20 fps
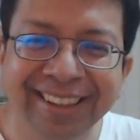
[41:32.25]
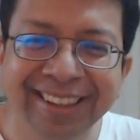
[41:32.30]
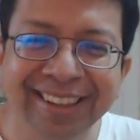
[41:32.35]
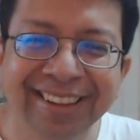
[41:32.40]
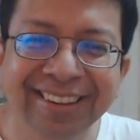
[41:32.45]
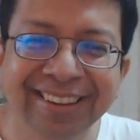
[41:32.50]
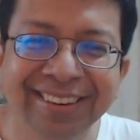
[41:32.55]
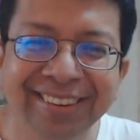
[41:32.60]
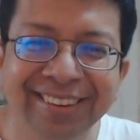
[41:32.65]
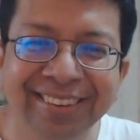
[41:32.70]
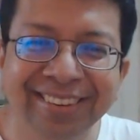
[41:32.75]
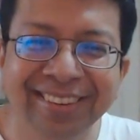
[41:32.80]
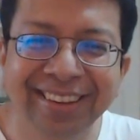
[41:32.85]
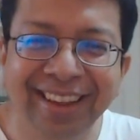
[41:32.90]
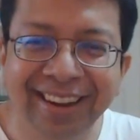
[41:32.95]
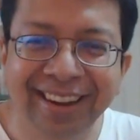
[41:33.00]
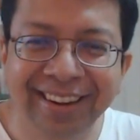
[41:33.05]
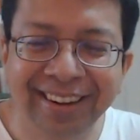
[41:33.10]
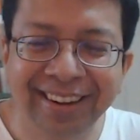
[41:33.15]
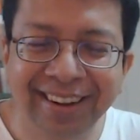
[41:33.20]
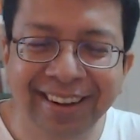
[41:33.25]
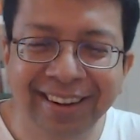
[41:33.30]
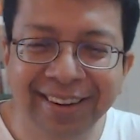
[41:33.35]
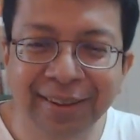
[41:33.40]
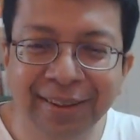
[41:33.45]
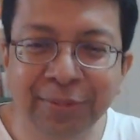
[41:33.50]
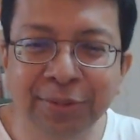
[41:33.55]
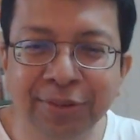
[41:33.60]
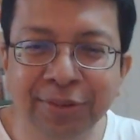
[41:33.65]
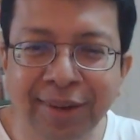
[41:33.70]
You know, and in
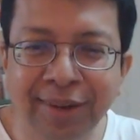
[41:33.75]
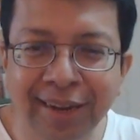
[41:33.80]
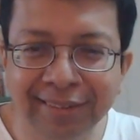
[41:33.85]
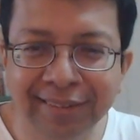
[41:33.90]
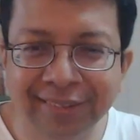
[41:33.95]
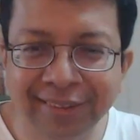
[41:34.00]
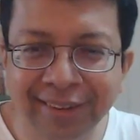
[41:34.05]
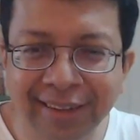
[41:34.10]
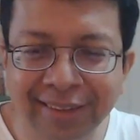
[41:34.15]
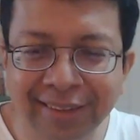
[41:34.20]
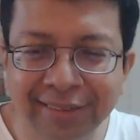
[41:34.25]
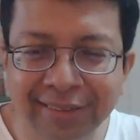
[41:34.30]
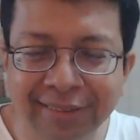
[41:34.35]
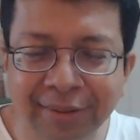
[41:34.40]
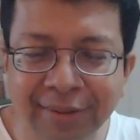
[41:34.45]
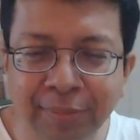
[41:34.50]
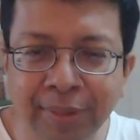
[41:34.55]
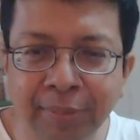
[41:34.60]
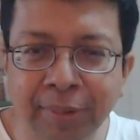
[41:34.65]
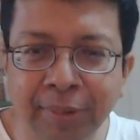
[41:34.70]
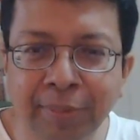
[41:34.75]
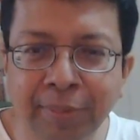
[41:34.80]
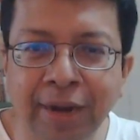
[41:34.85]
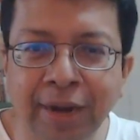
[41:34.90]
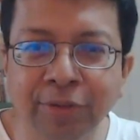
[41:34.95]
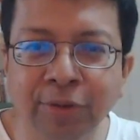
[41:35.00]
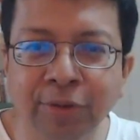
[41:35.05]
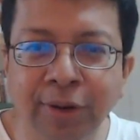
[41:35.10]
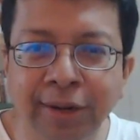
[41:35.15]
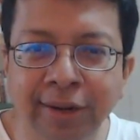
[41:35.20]
terms of at least earnings, it may be
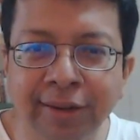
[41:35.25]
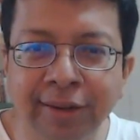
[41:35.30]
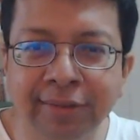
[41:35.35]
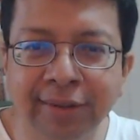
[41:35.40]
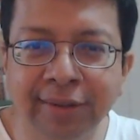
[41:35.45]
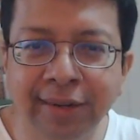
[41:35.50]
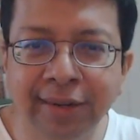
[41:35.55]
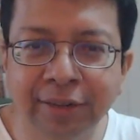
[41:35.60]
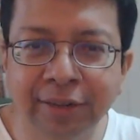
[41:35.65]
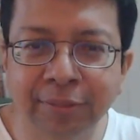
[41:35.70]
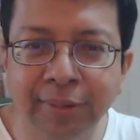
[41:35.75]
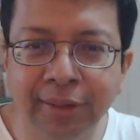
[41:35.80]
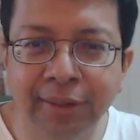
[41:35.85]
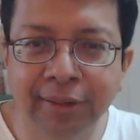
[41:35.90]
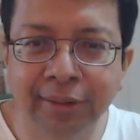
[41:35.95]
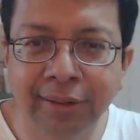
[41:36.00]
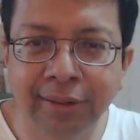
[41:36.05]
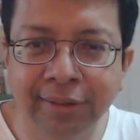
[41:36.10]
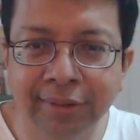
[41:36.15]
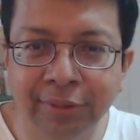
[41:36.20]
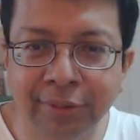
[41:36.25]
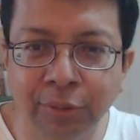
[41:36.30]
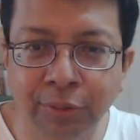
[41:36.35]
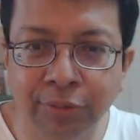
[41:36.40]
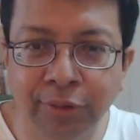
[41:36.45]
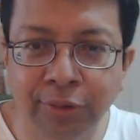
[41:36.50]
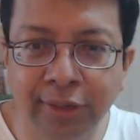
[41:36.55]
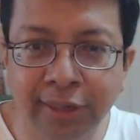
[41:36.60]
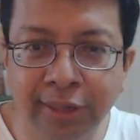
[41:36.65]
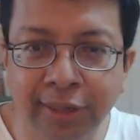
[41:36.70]
bad for interest rates, but is it
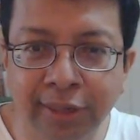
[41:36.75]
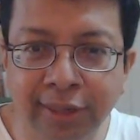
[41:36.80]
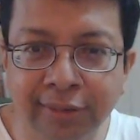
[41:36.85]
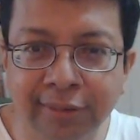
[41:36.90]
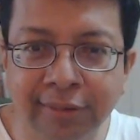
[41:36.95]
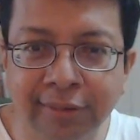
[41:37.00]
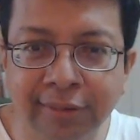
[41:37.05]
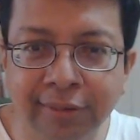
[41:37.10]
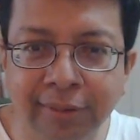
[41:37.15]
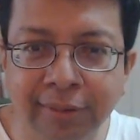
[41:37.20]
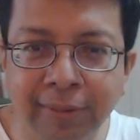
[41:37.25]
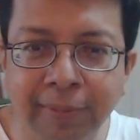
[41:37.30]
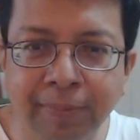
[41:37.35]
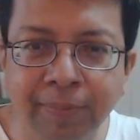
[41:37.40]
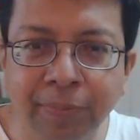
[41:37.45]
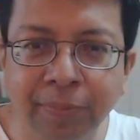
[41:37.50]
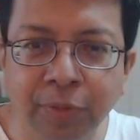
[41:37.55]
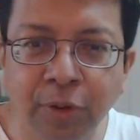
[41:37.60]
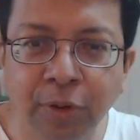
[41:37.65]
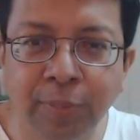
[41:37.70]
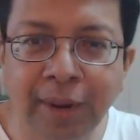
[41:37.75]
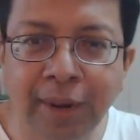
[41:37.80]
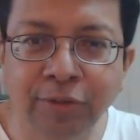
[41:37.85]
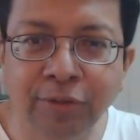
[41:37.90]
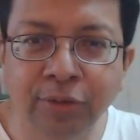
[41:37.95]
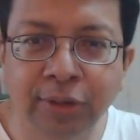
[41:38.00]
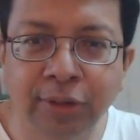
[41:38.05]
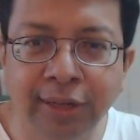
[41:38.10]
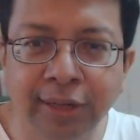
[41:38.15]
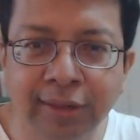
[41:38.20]
good for earnings or
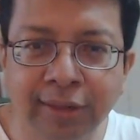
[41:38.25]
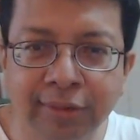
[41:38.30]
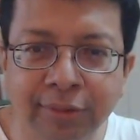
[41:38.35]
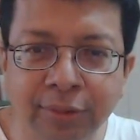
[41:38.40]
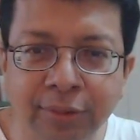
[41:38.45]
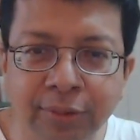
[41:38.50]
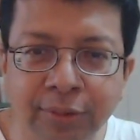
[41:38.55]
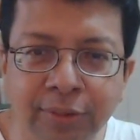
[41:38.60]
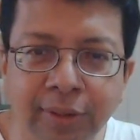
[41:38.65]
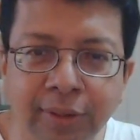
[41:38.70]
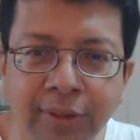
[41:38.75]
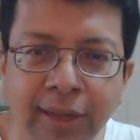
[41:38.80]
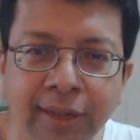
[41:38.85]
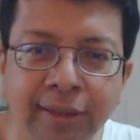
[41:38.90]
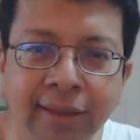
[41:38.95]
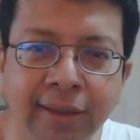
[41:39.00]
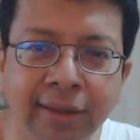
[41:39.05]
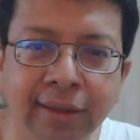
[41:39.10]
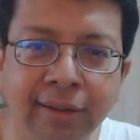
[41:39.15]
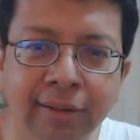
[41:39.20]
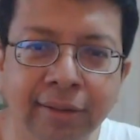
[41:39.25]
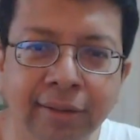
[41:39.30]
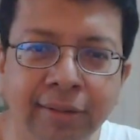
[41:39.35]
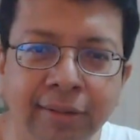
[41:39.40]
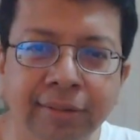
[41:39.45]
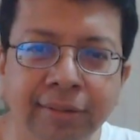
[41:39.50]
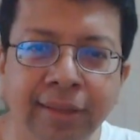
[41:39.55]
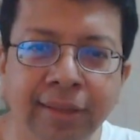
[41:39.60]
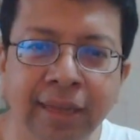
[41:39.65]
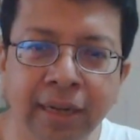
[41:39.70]
bad for earnings? So I
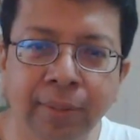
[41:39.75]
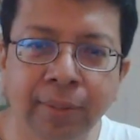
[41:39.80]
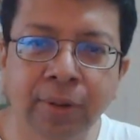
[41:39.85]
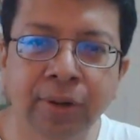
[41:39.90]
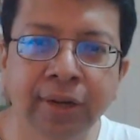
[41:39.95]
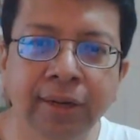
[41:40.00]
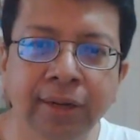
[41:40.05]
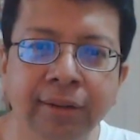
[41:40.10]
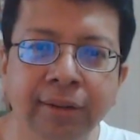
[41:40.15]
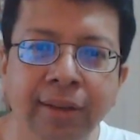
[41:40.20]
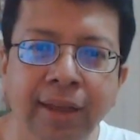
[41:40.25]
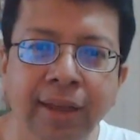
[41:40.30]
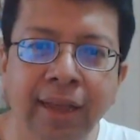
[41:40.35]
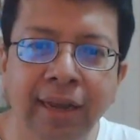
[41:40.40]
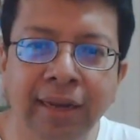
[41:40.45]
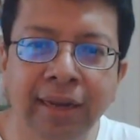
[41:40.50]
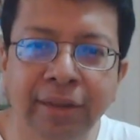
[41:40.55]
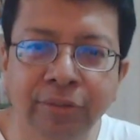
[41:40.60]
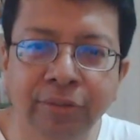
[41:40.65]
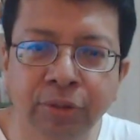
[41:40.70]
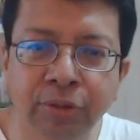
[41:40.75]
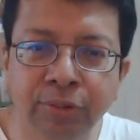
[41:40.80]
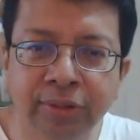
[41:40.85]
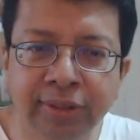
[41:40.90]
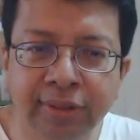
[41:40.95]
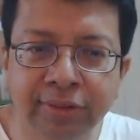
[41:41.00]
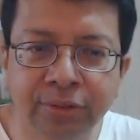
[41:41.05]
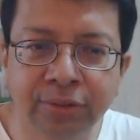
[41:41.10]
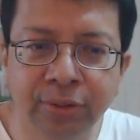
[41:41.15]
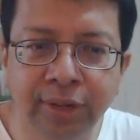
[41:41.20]
think about it. I'll leave you
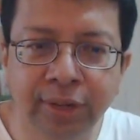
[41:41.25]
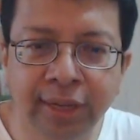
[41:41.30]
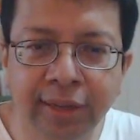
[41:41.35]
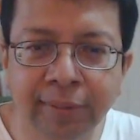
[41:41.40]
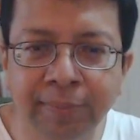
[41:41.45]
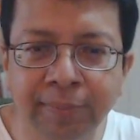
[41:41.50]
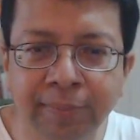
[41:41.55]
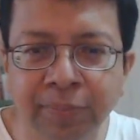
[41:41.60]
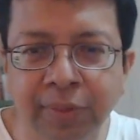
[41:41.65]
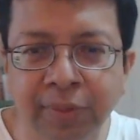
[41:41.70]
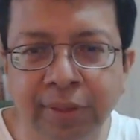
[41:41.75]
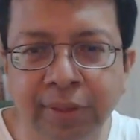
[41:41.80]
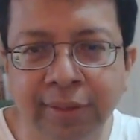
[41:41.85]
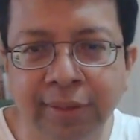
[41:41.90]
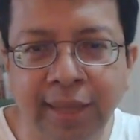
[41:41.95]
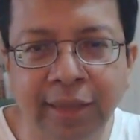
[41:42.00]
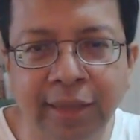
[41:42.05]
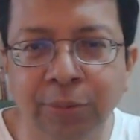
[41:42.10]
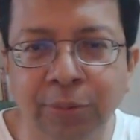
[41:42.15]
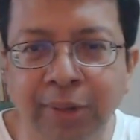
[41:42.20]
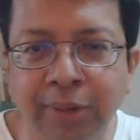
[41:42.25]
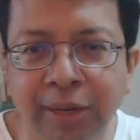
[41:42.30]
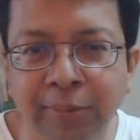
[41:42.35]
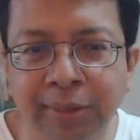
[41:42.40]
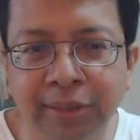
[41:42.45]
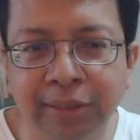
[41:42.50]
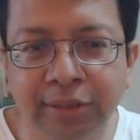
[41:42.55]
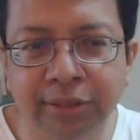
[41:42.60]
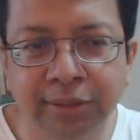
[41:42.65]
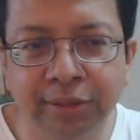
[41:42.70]
with this today. Thank you very
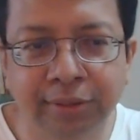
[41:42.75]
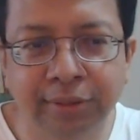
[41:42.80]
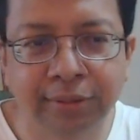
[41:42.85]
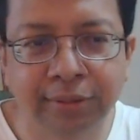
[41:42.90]
much.